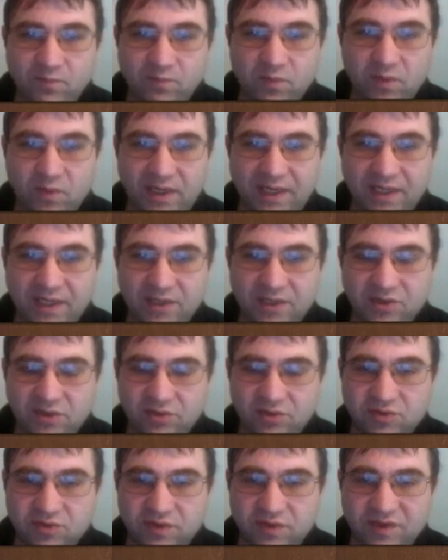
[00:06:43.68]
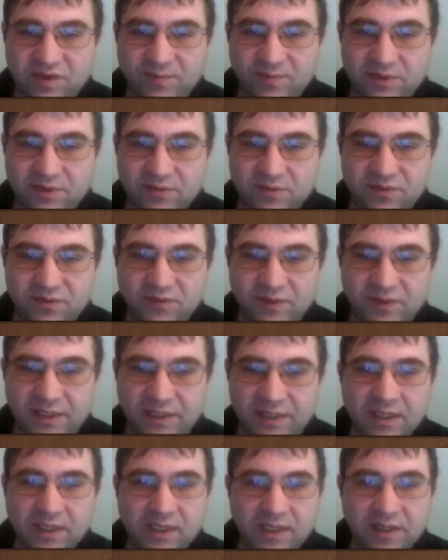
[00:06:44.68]
White had no choice but to
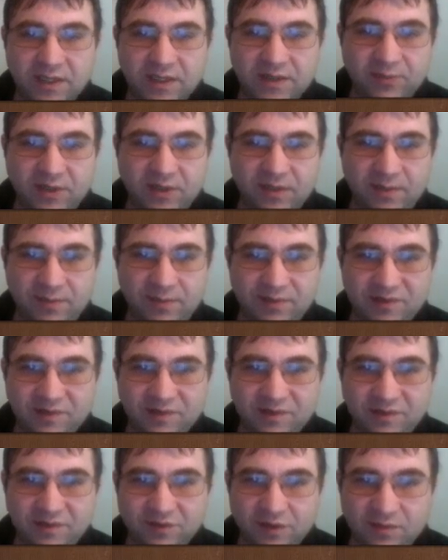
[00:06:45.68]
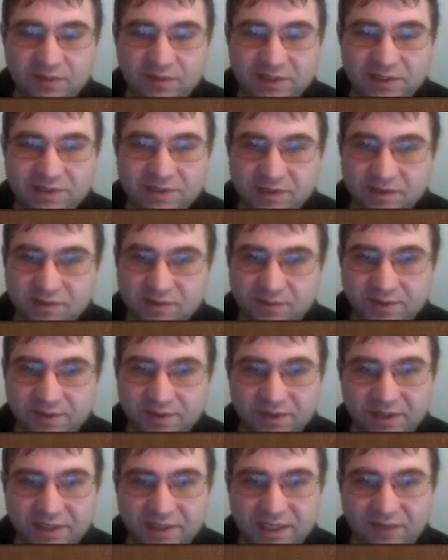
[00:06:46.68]
resign. The problem isn't so much that the
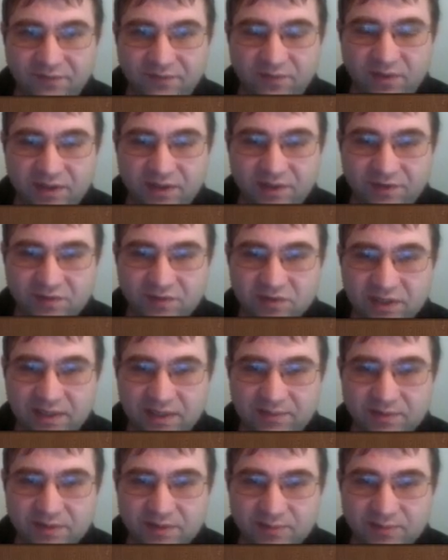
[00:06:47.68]
rook on f1 is trapped.